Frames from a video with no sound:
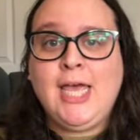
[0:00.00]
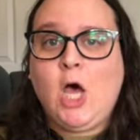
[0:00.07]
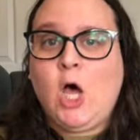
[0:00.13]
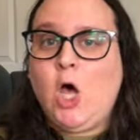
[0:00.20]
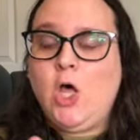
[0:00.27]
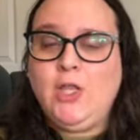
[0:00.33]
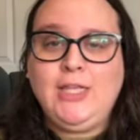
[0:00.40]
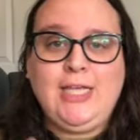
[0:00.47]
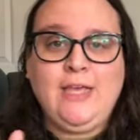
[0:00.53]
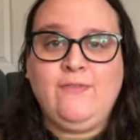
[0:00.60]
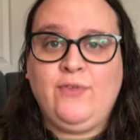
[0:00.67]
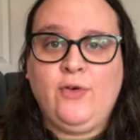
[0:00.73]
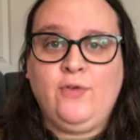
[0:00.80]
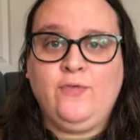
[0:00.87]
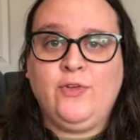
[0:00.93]
All the
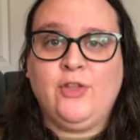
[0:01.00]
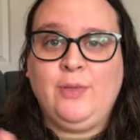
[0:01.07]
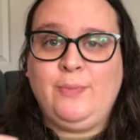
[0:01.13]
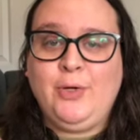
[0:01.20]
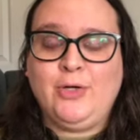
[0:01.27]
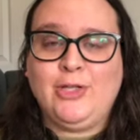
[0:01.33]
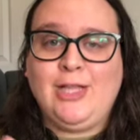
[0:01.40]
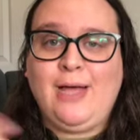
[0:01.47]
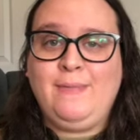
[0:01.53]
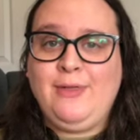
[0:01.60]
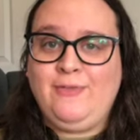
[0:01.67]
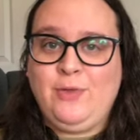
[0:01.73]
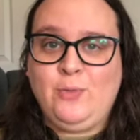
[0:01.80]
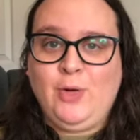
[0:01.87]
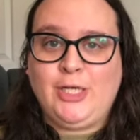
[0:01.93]
info for the book club,
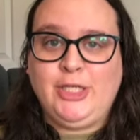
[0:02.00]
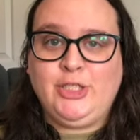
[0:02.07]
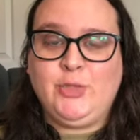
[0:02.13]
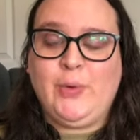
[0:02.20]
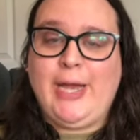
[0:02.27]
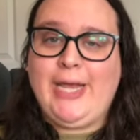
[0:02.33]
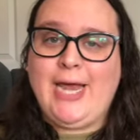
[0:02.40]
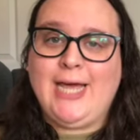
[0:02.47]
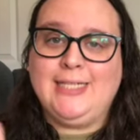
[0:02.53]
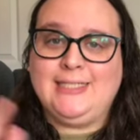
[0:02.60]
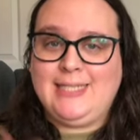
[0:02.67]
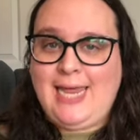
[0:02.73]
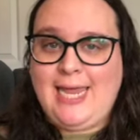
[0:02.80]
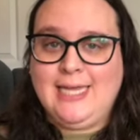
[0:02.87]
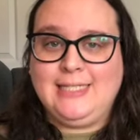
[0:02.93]
if you want to join us
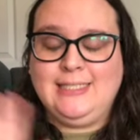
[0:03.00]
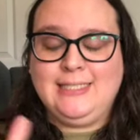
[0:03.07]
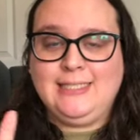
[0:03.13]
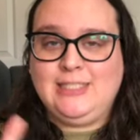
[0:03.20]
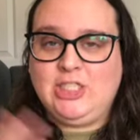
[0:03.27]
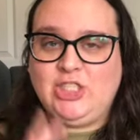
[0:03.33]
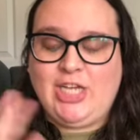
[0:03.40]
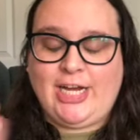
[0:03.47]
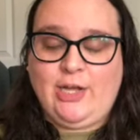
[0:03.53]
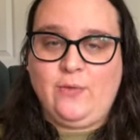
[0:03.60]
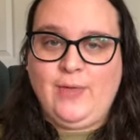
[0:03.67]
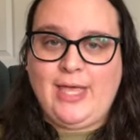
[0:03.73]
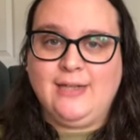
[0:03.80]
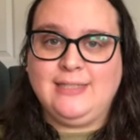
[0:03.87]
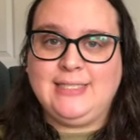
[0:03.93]
and to check out
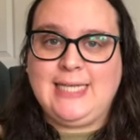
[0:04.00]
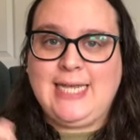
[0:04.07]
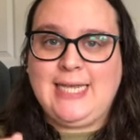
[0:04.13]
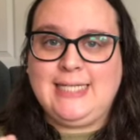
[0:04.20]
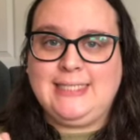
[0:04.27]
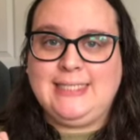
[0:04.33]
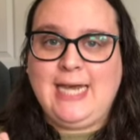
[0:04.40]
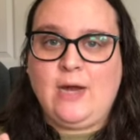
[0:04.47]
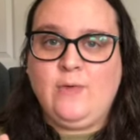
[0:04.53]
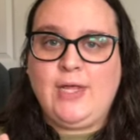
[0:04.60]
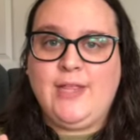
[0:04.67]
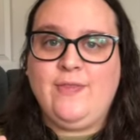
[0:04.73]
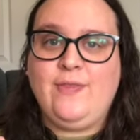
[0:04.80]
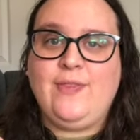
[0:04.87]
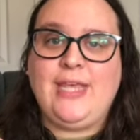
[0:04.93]
Kelsey, is down
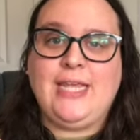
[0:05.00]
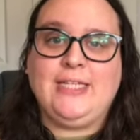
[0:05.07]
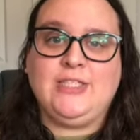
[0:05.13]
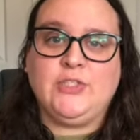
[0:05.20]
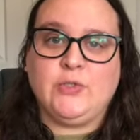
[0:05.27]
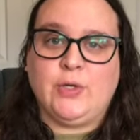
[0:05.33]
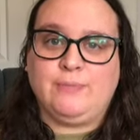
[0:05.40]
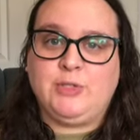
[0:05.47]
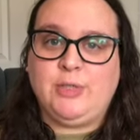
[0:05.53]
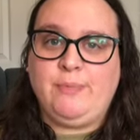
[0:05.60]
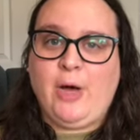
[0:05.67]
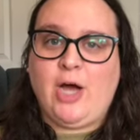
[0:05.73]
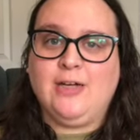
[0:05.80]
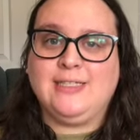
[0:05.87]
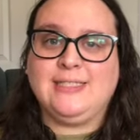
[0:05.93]
in the description
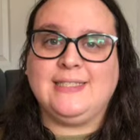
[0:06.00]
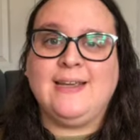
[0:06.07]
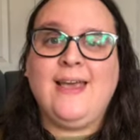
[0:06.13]
box.